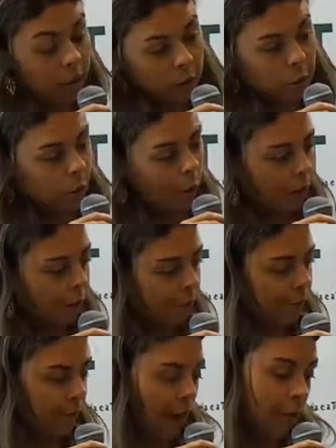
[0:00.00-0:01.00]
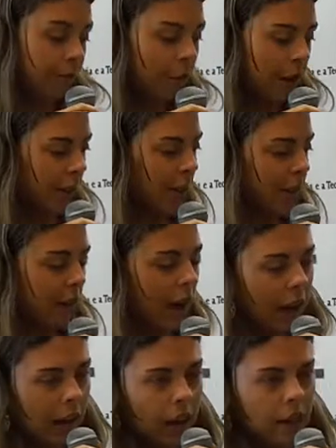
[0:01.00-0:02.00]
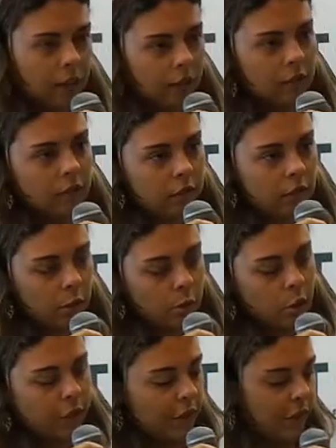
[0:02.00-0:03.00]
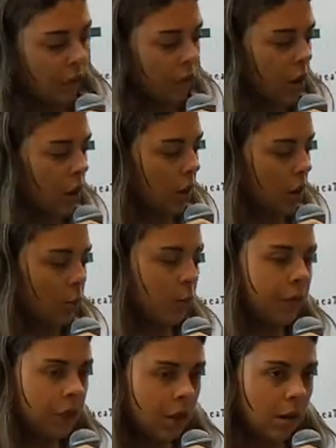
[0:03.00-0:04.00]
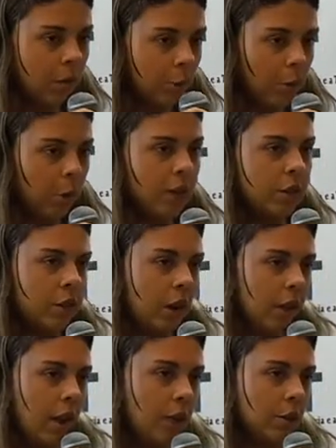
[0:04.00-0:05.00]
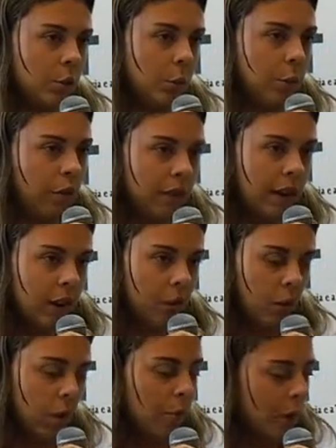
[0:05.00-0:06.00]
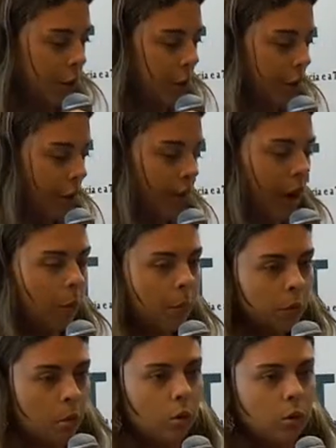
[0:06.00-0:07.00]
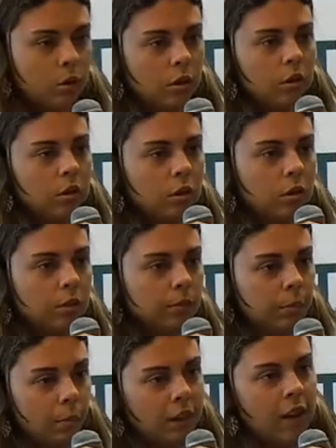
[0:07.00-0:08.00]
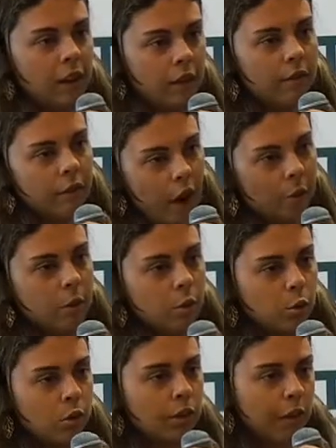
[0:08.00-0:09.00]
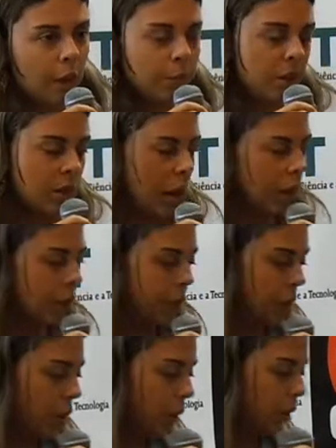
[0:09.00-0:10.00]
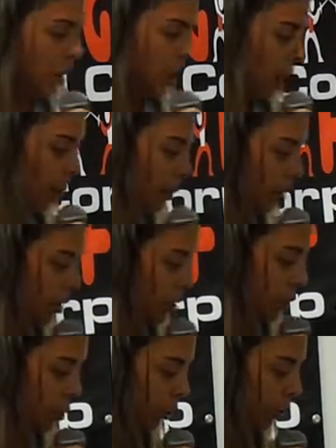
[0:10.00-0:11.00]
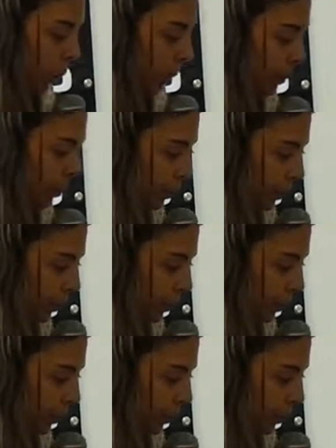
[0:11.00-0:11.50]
So I thought that aligning this use of the technology with some appropriate strategy to provide a collaborative environment could provide an environment to develop this kind of skill among these children.